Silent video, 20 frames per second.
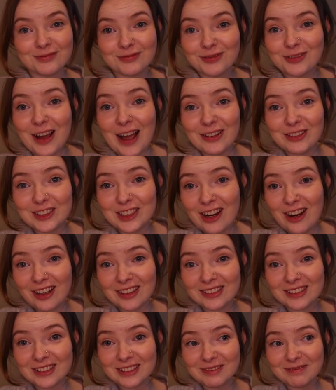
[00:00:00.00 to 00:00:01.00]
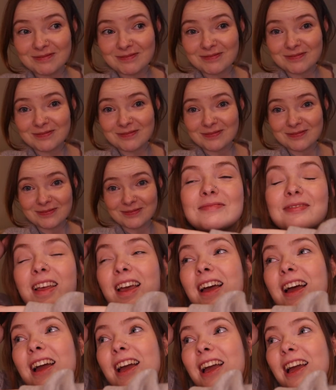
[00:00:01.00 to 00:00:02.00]
Five stars!
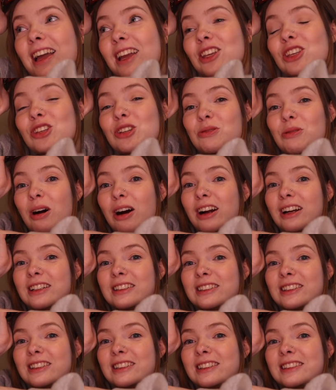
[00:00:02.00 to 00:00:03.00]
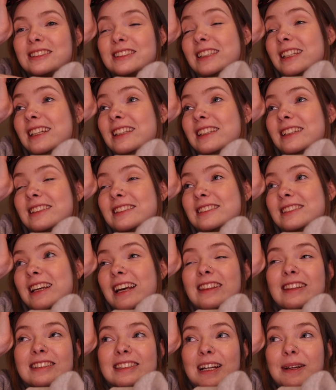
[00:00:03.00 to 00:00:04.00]
You aren't seeing this
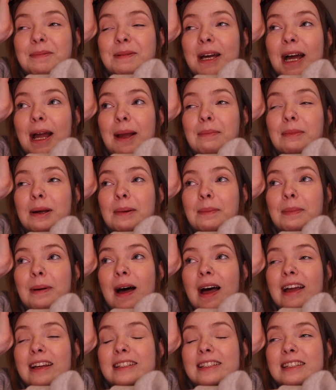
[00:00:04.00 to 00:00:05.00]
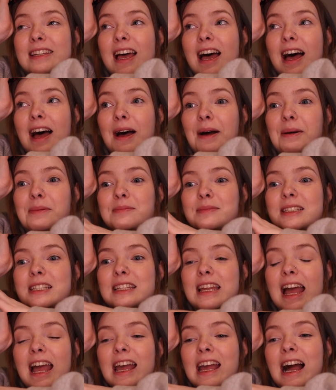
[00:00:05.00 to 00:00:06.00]
at the same time, but
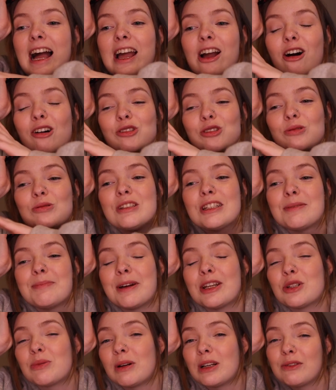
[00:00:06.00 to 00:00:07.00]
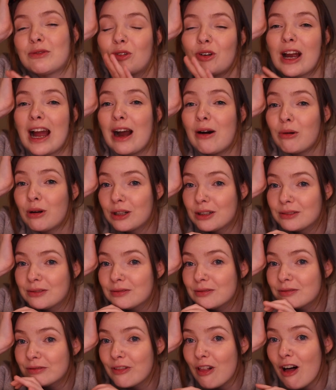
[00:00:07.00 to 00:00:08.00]
today I also did my 24-hour
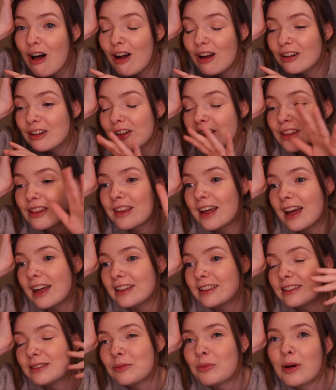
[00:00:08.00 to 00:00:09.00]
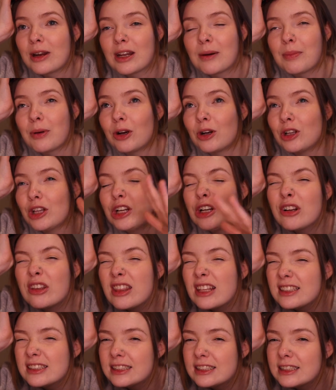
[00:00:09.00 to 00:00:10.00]
vlog that went up earlier
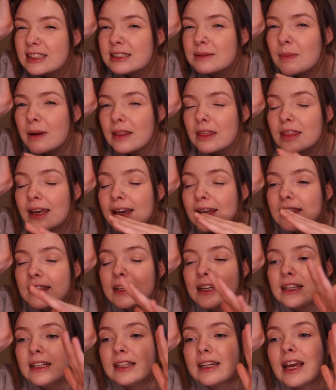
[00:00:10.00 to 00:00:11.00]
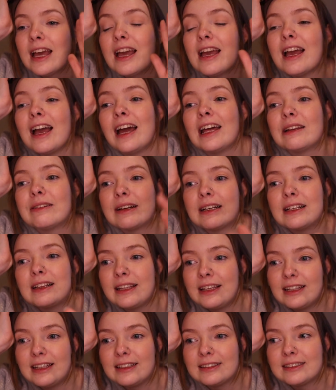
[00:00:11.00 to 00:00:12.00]
this month, I think, and I read
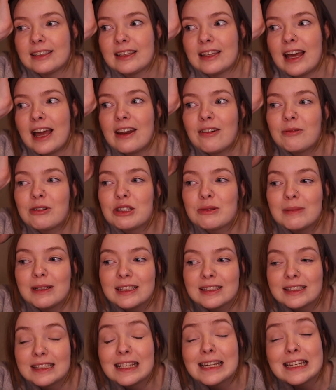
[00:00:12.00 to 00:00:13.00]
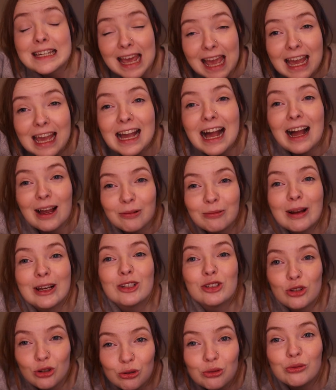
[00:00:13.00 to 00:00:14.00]
Gleanings in that, which means today I
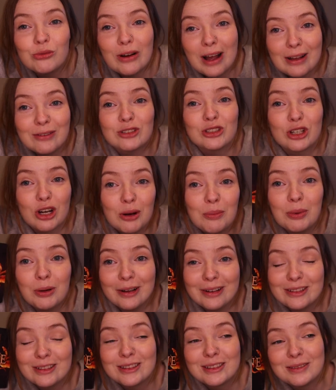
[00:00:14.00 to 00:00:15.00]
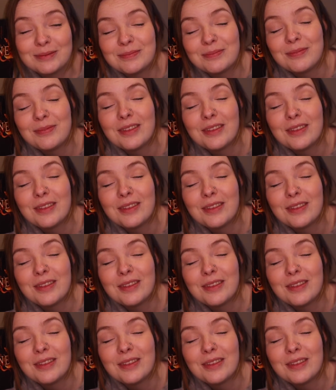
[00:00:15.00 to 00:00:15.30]
read 2 5-star books.